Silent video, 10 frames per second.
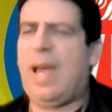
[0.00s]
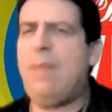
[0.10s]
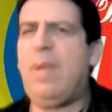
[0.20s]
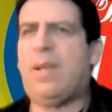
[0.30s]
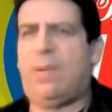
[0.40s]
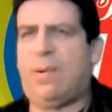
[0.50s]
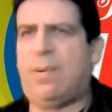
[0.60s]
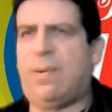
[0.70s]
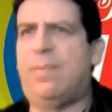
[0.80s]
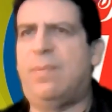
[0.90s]
Got in my
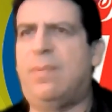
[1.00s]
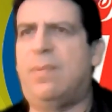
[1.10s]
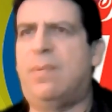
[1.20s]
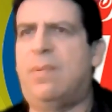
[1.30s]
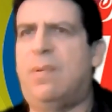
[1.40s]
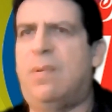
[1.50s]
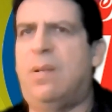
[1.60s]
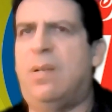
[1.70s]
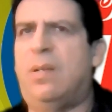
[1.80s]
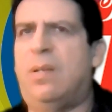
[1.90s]
car,
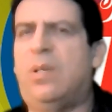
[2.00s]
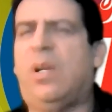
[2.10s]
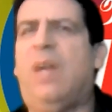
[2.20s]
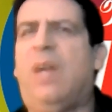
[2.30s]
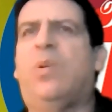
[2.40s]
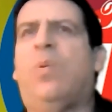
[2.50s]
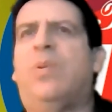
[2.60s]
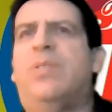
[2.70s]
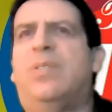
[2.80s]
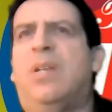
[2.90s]
took off
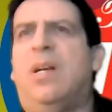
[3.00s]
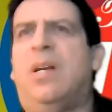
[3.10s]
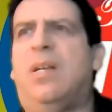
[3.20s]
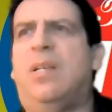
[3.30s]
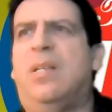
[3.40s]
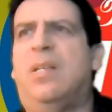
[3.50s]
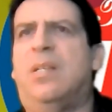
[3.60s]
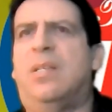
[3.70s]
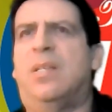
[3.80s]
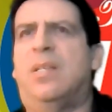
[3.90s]
towards uh,
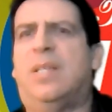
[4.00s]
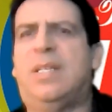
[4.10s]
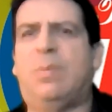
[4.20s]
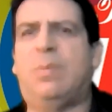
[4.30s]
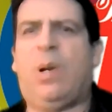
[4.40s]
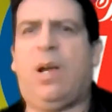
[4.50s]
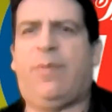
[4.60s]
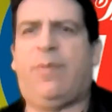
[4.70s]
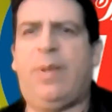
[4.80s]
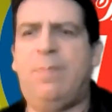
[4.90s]
to get some
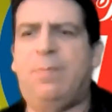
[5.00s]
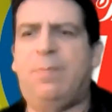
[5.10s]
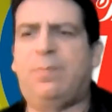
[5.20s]
coffee.